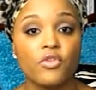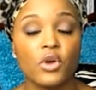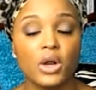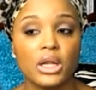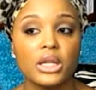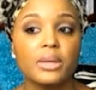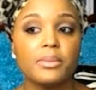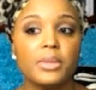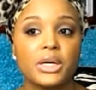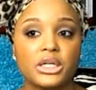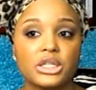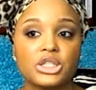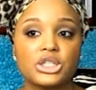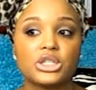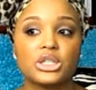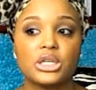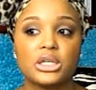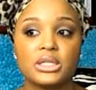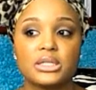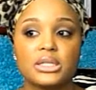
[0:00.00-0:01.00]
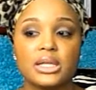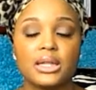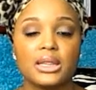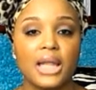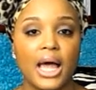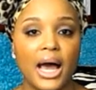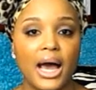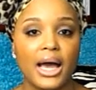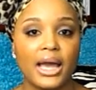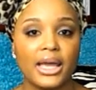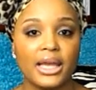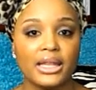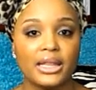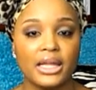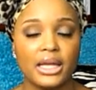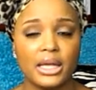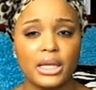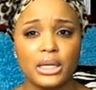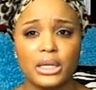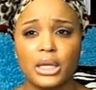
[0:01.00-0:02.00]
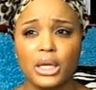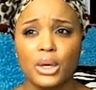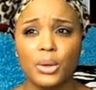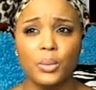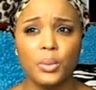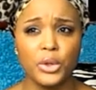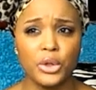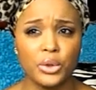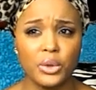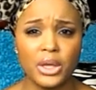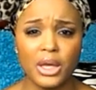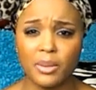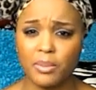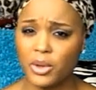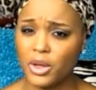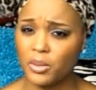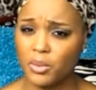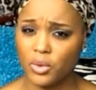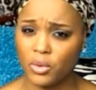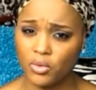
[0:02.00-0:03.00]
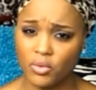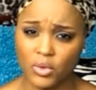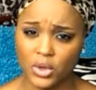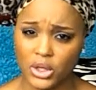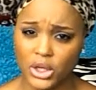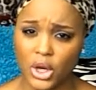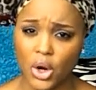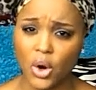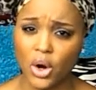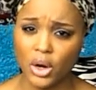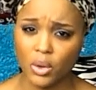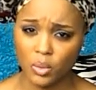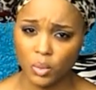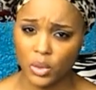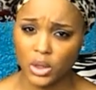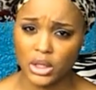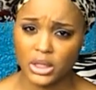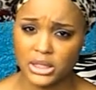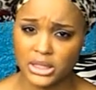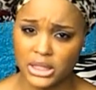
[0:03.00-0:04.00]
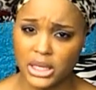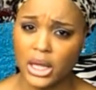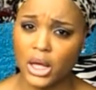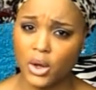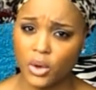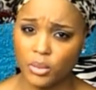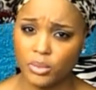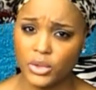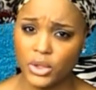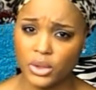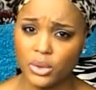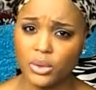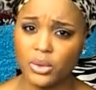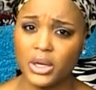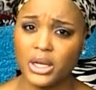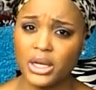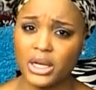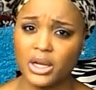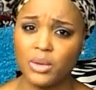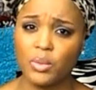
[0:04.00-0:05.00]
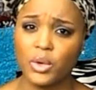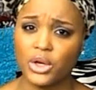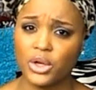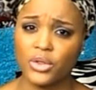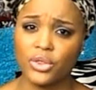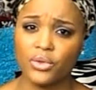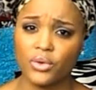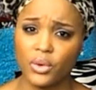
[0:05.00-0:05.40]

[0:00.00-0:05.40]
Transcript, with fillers: really much it's a lot and then when you get people who really aren't willing to help you and they want to